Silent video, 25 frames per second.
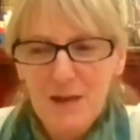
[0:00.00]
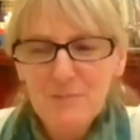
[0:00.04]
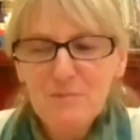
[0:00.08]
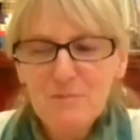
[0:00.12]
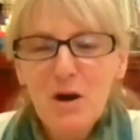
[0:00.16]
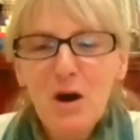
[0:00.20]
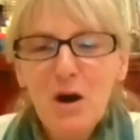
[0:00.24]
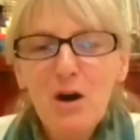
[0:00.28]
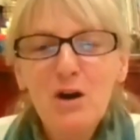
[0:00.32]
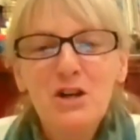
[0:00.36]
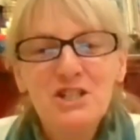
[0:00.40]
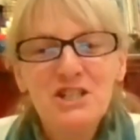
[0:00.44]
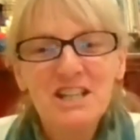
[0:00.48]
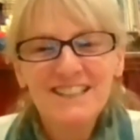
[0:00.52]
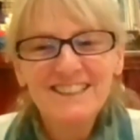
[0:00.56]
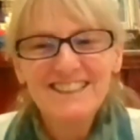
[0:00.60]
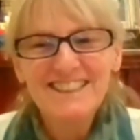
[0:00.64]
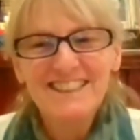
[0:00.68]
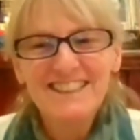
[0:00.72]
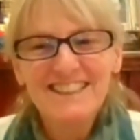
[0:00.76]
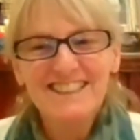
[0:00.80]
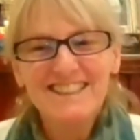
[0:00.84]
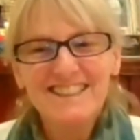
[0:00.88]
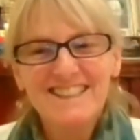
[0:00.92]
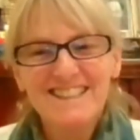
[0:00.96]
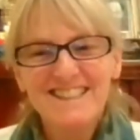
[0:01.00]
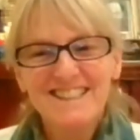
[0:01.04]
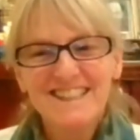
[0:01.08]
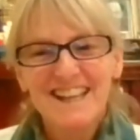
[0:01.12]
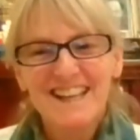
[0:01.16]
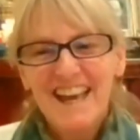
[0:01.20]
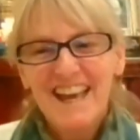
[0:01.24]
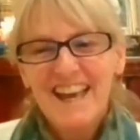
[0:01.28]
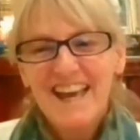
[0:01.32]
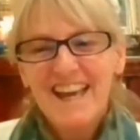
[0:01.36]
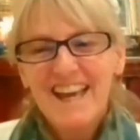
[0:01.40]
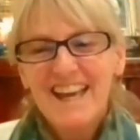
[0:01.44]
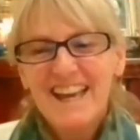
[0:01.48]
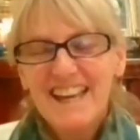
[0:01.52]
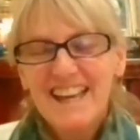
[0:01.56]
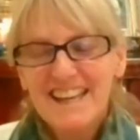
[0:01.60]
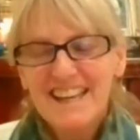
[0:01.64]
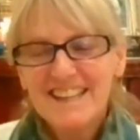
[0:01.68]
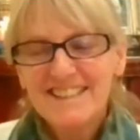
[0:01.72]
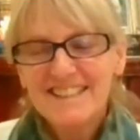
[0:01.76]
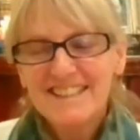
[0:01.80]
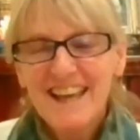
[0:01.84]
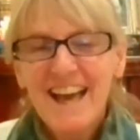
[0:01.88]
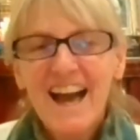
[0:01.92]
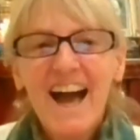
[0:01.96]
emotionally is
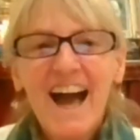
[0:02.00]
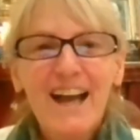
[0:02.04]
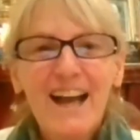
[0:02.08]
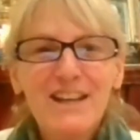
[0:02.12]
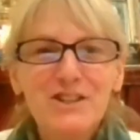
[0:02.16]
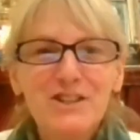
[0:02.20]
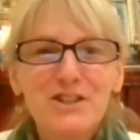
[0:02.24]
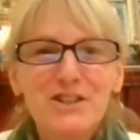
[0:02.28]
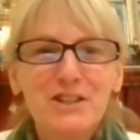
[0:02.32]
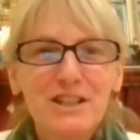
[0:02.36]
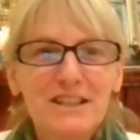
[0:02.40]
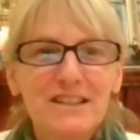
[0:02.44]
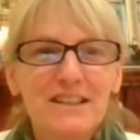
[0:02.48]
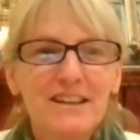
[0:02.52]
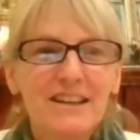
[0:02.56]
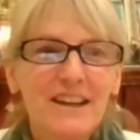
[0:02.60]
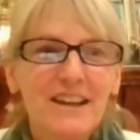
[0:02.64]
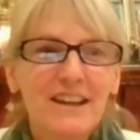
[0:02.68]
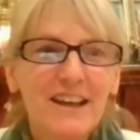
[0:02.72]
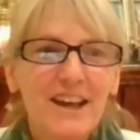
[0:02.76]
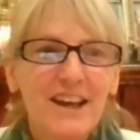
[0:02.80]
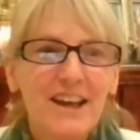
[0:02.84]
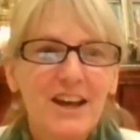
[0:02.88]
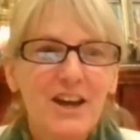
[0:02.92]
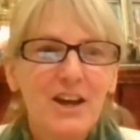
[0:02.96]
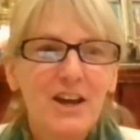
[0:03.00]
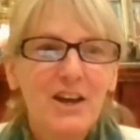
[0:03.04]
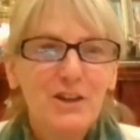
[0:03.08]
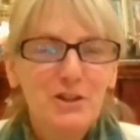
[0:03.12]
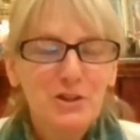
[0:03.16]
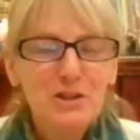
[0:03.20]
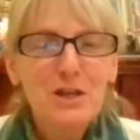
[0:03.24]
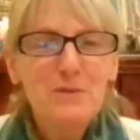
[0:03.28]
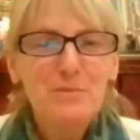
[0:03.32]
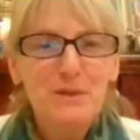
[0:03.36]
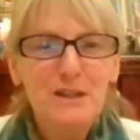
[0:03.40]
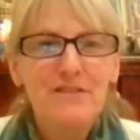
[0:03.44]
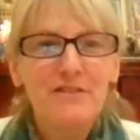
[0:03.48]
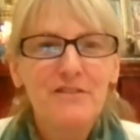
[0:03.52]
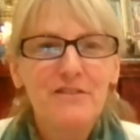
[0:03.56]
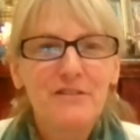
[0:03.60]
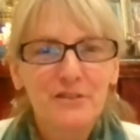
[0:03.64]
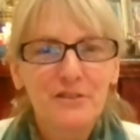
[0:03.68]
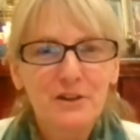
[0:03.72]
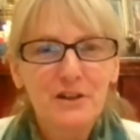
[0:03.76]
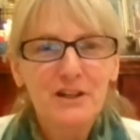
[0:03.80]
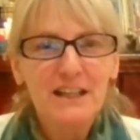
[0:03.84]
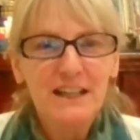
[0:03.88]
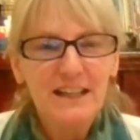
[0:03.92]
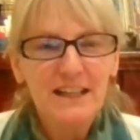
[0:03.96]
yeah, you could be
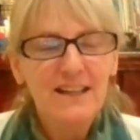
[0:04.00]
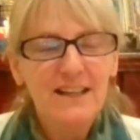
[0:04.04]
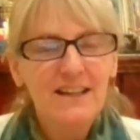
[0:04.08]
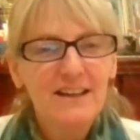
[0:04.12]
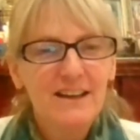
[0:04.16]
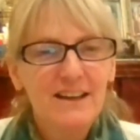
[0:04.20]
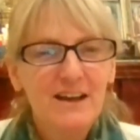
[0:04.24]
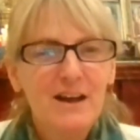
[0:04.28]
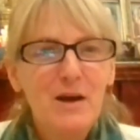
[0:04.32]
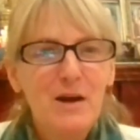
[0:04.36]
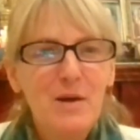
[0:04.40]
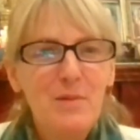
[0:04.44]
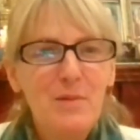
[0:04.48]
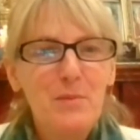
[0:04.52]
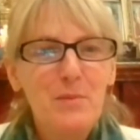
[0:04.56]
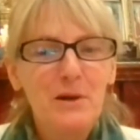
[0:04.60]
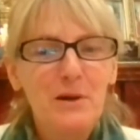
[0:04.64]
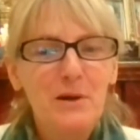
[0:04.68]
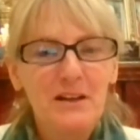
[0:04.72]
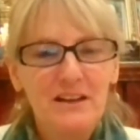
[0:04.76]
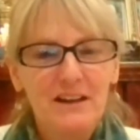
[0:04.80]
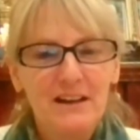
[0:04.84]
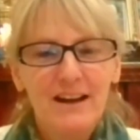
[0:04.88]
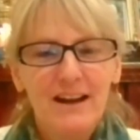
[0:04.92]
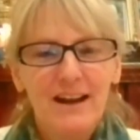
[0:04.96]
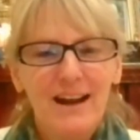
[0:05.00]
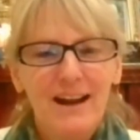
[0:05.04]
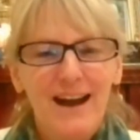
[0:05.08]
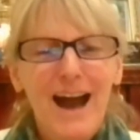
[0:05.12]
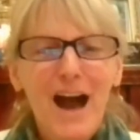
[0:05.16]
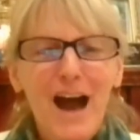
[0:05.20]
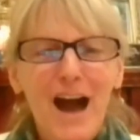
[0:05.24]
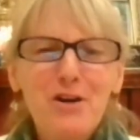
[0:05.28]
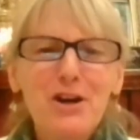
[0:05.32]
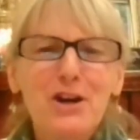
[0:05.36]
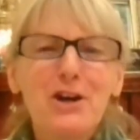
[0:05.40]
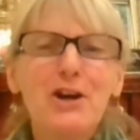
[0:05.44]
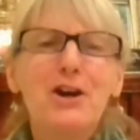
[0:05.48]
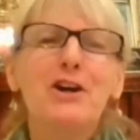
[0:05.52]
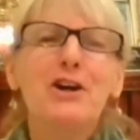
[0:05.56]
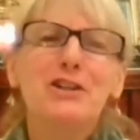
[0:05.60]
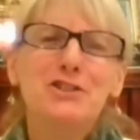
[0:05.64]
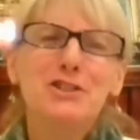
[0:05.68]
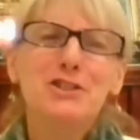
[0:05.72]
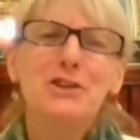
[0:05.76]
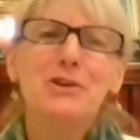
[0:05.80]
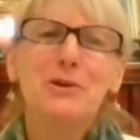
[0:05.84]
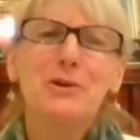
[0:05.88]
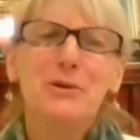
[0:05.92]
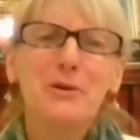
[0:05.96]
free, but how
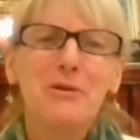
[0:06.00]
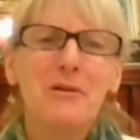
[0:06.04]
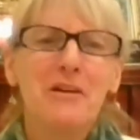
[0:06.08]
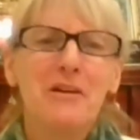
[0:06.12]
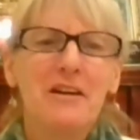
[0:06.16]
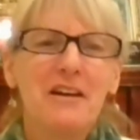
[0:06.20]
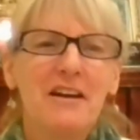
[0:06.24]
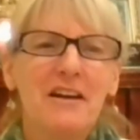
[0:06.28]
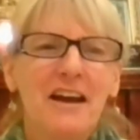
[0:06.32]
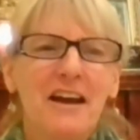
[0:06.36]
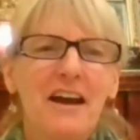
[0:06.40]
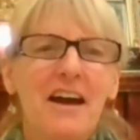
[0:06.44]
could you?